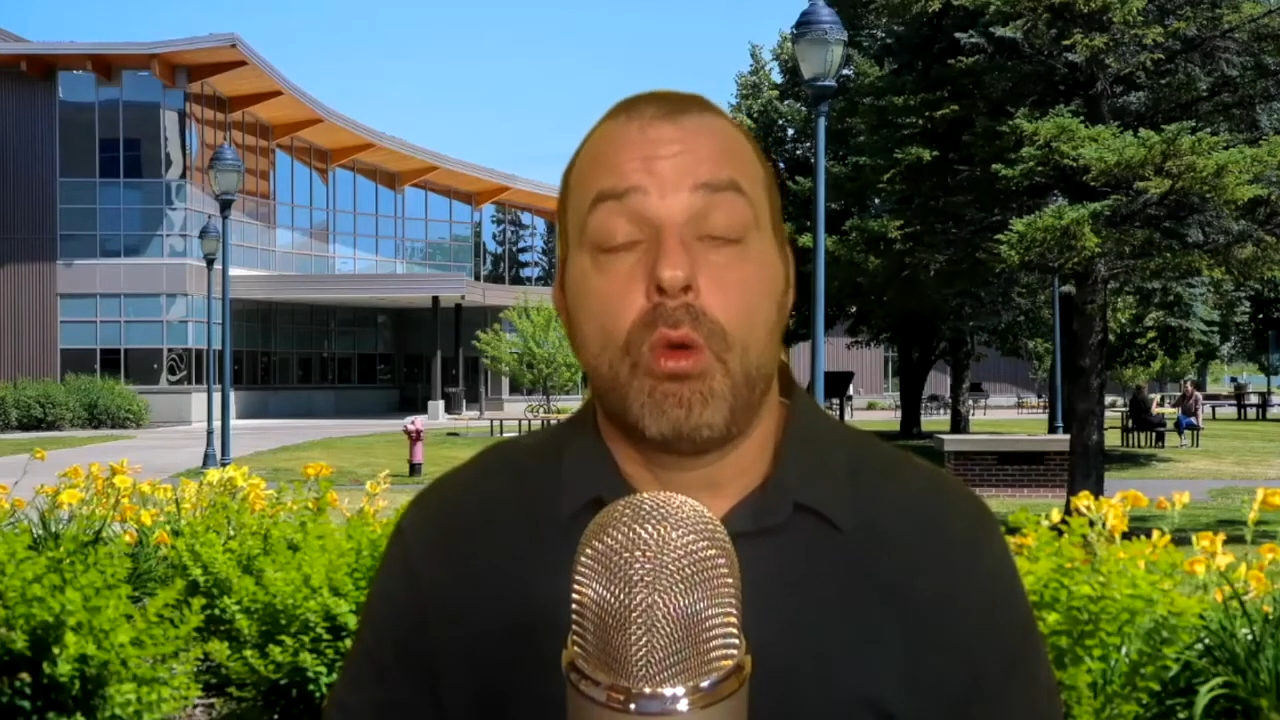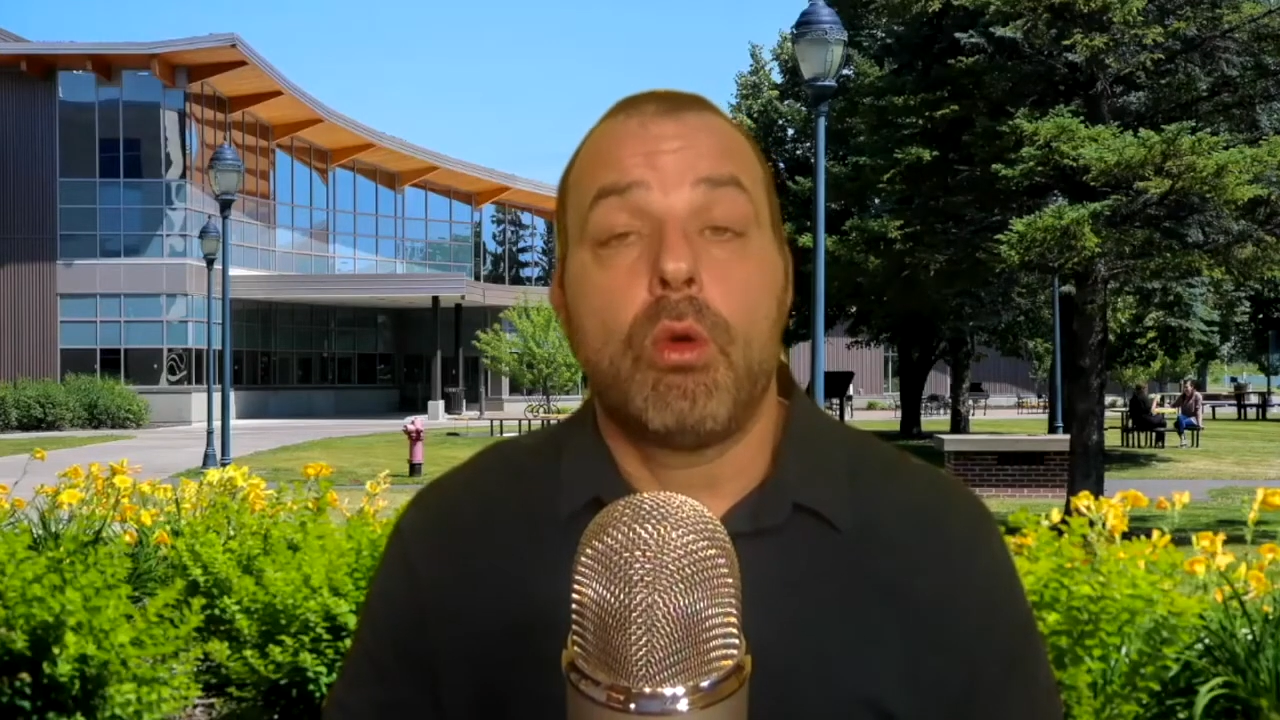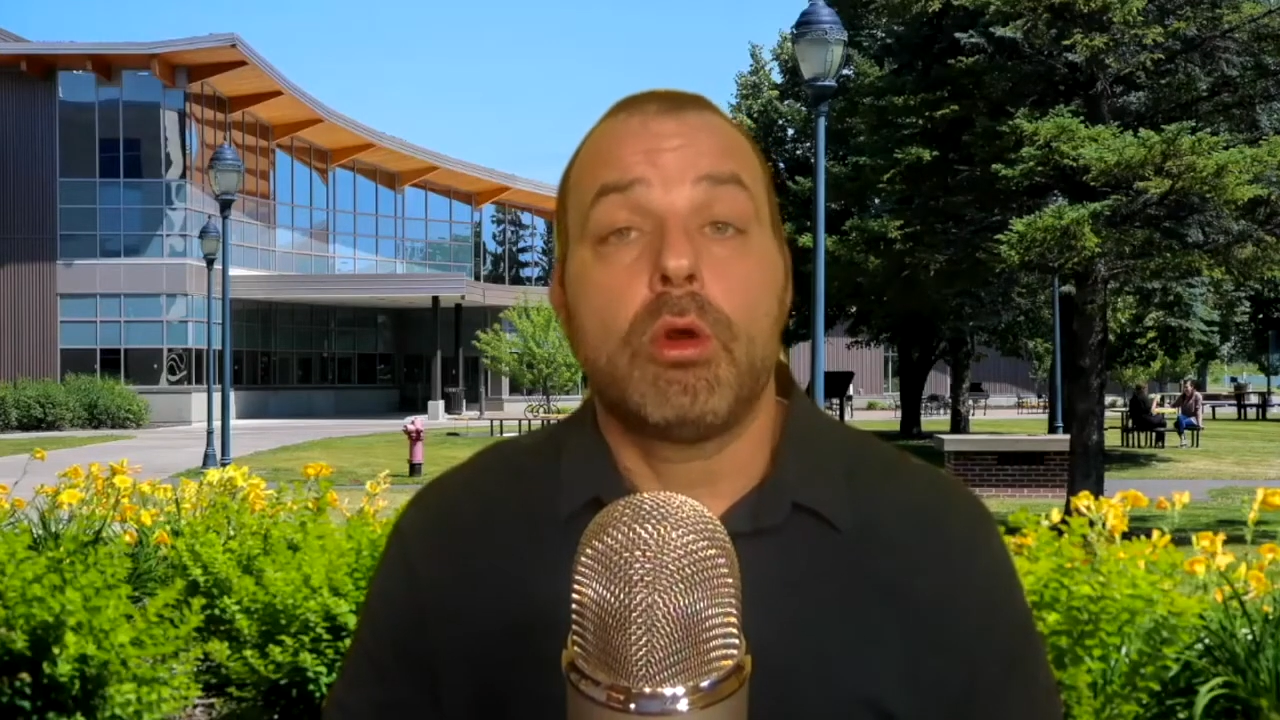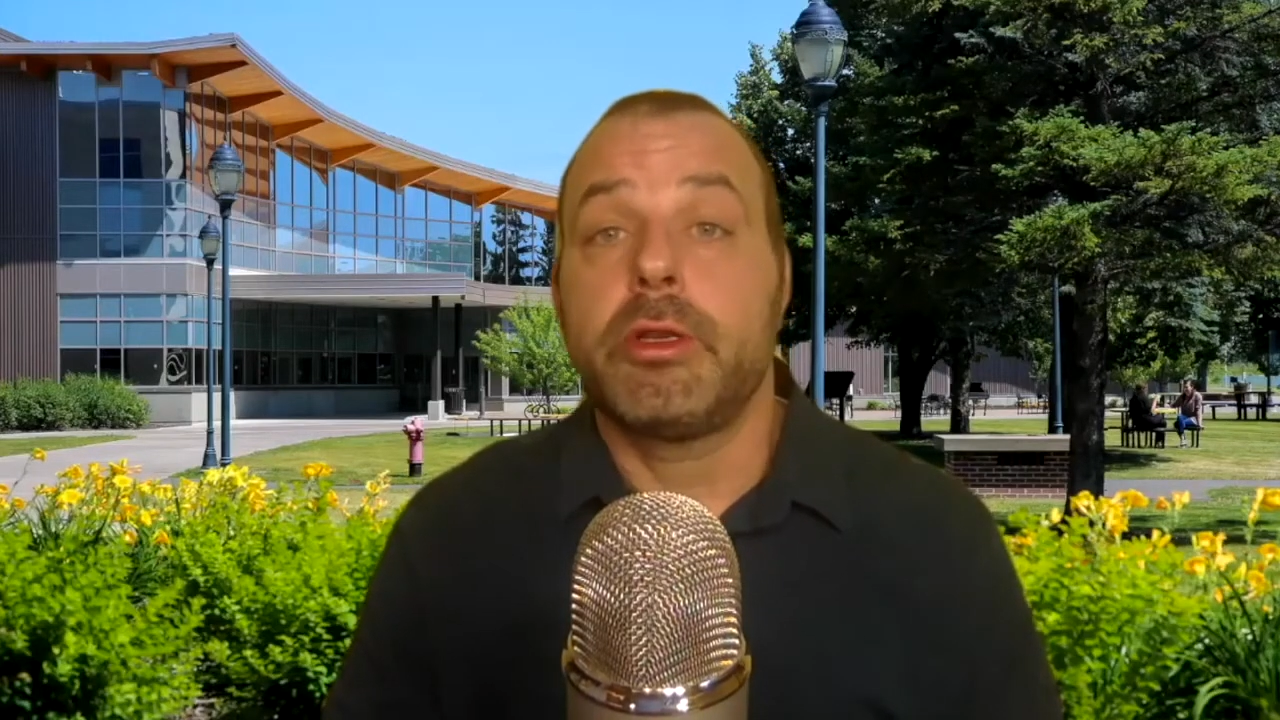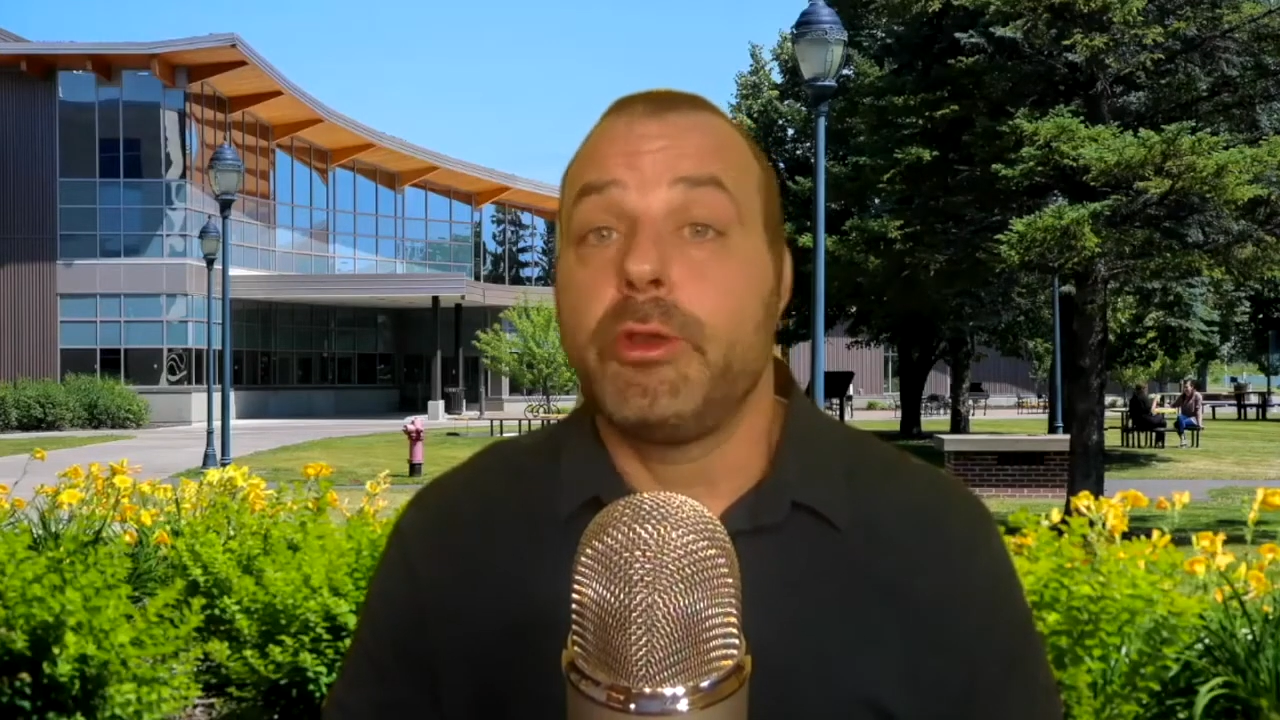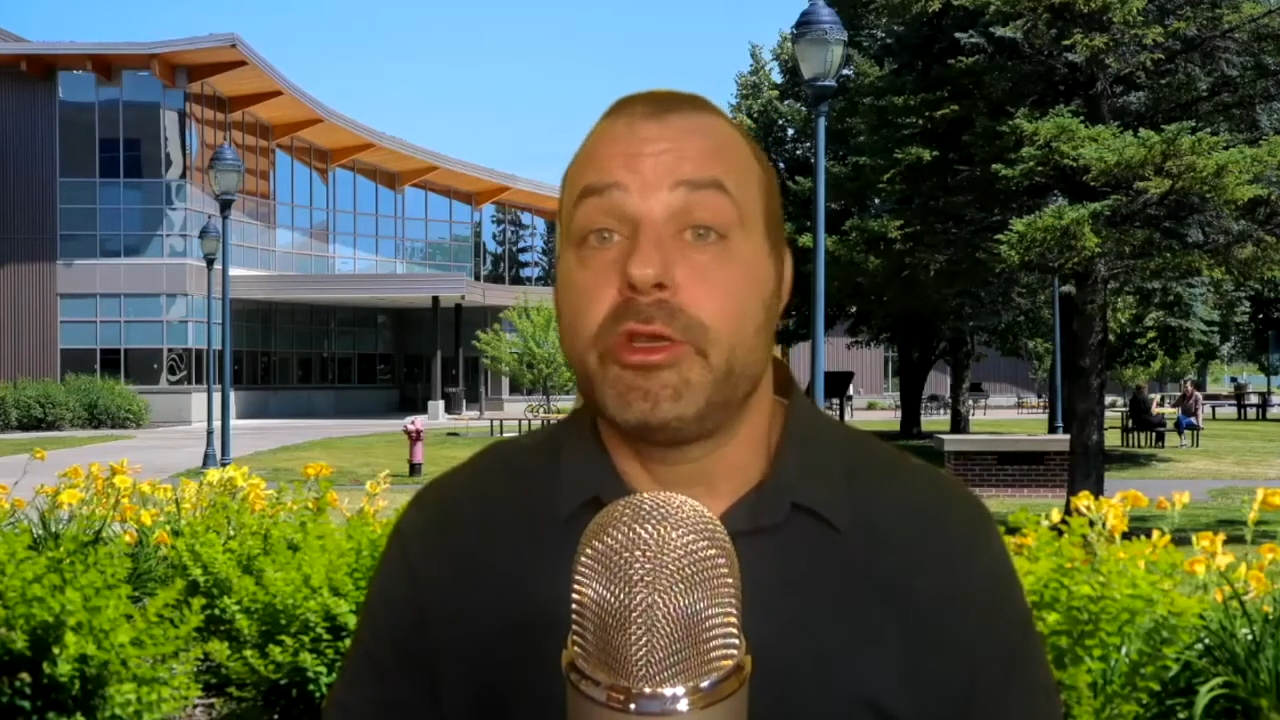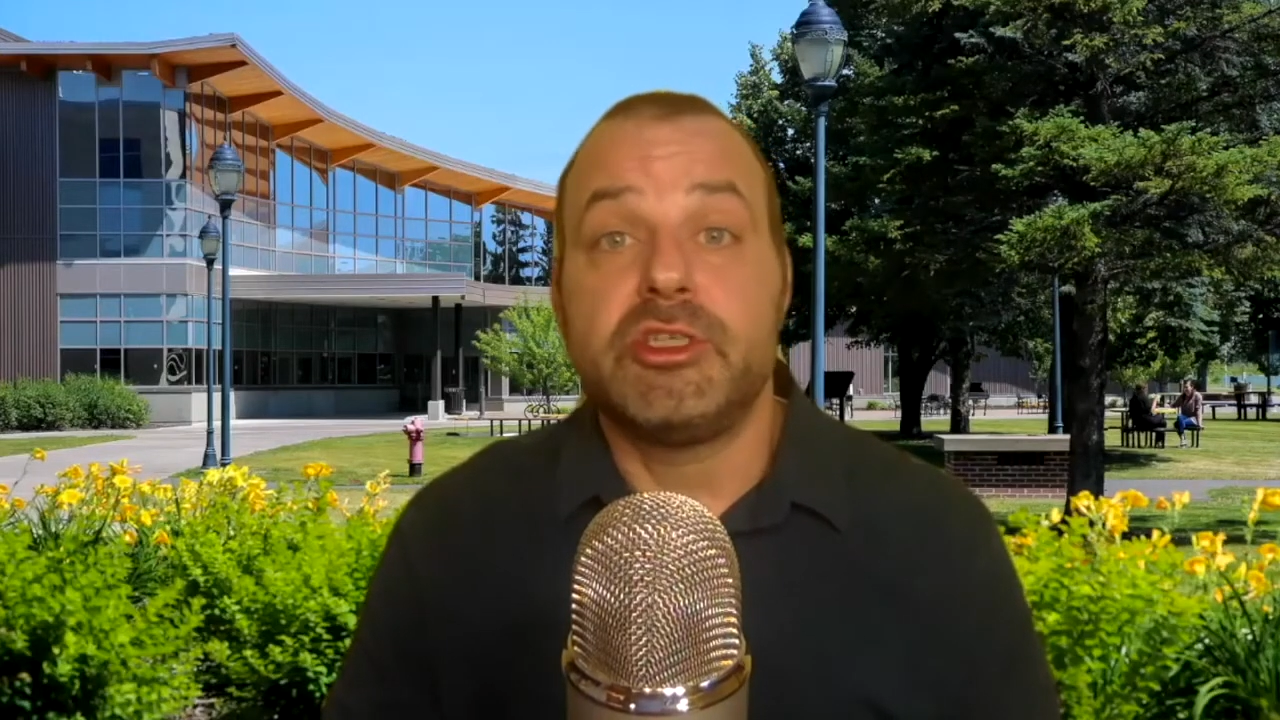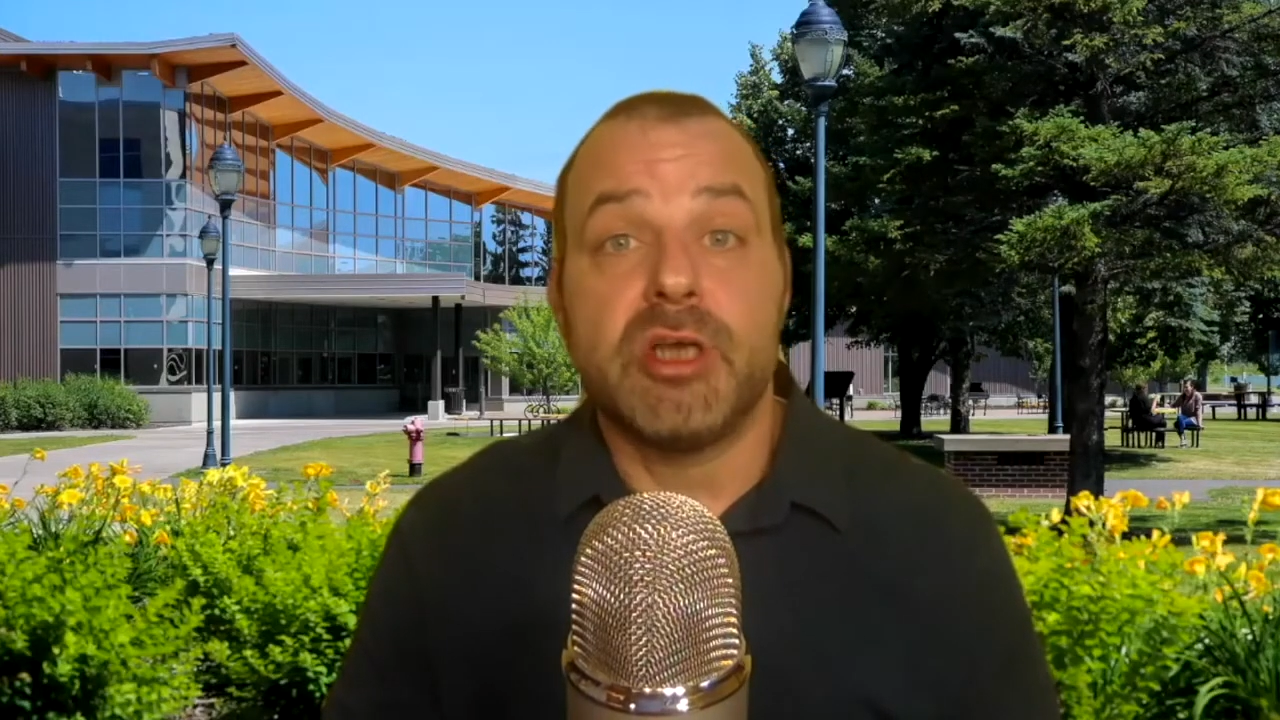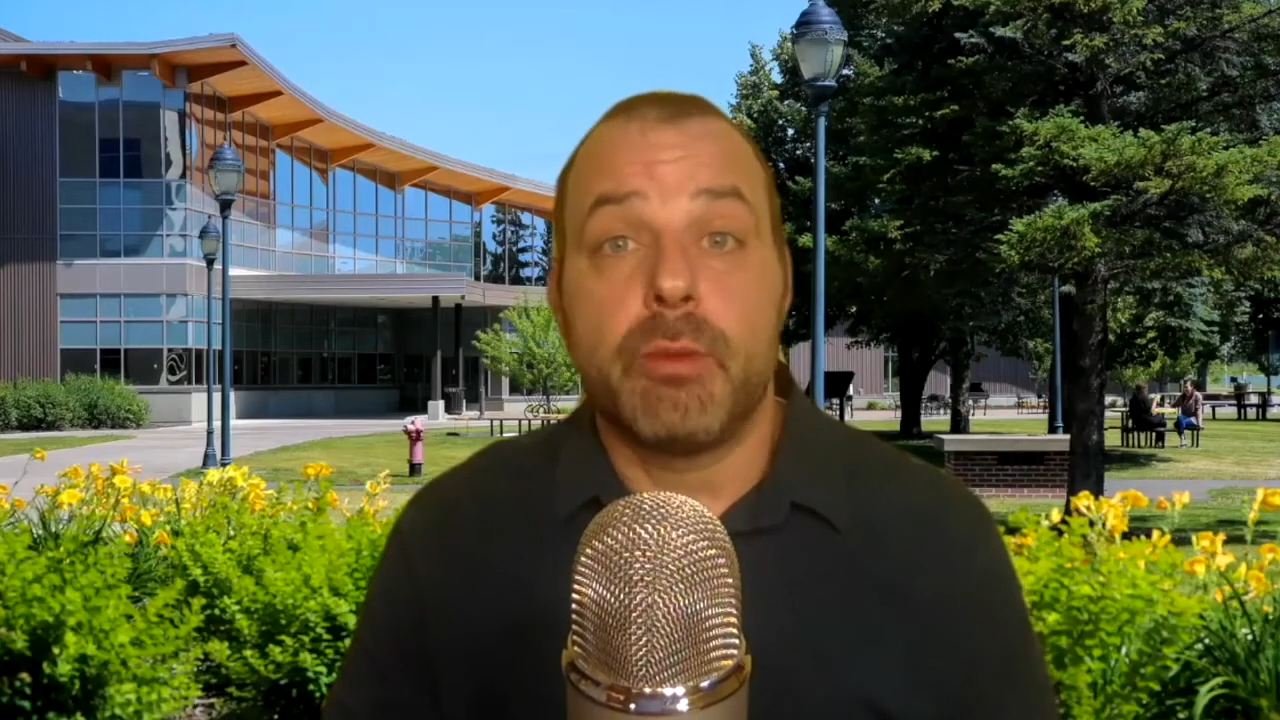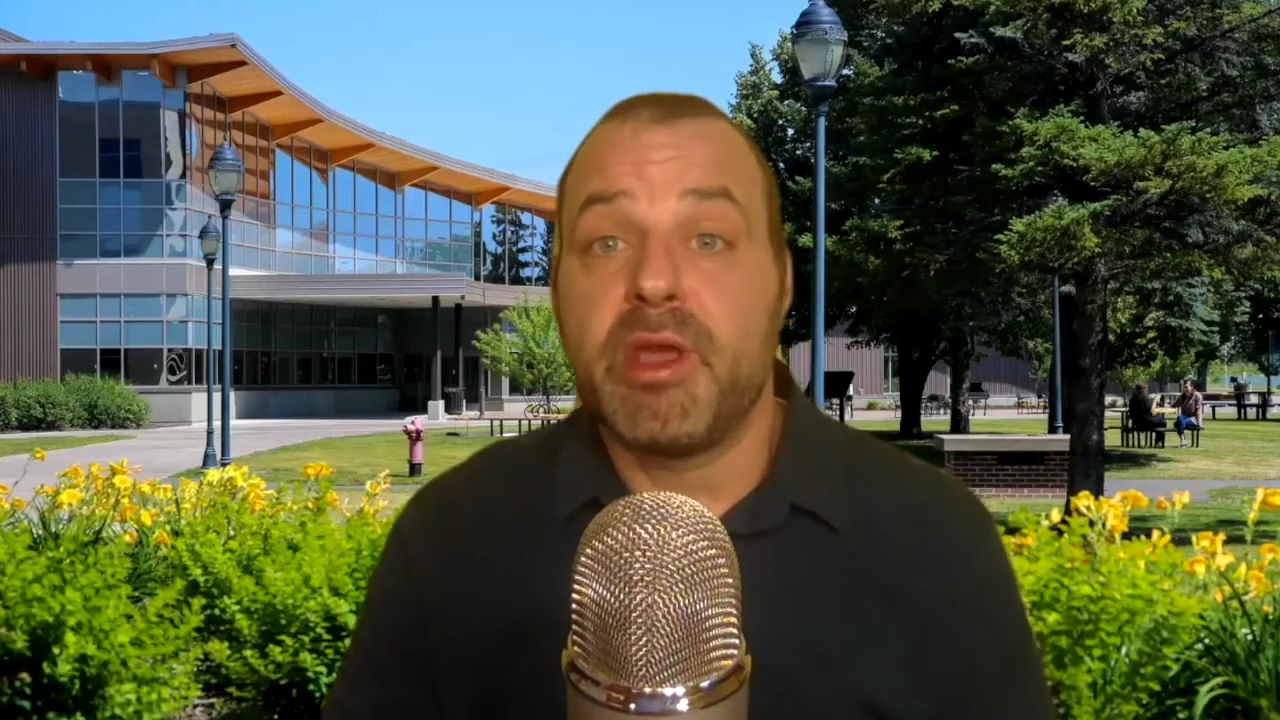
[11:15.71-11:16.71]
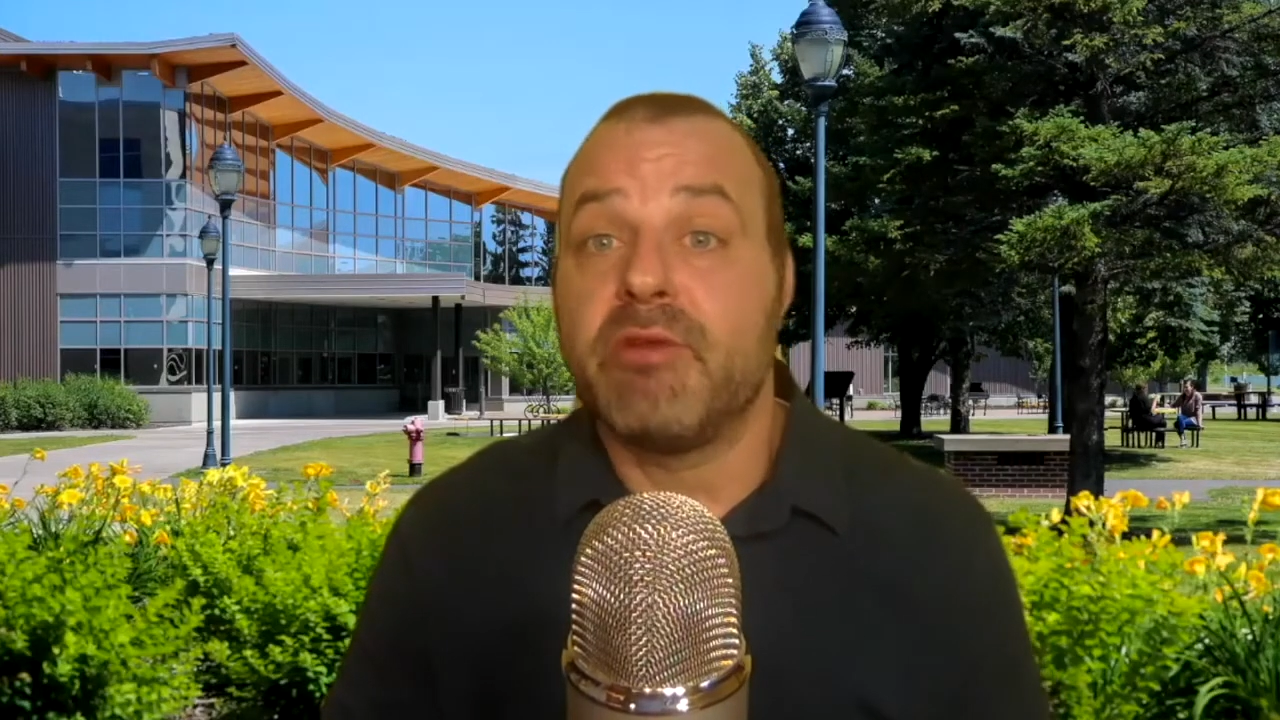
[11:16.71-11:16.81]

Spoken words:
or you could jump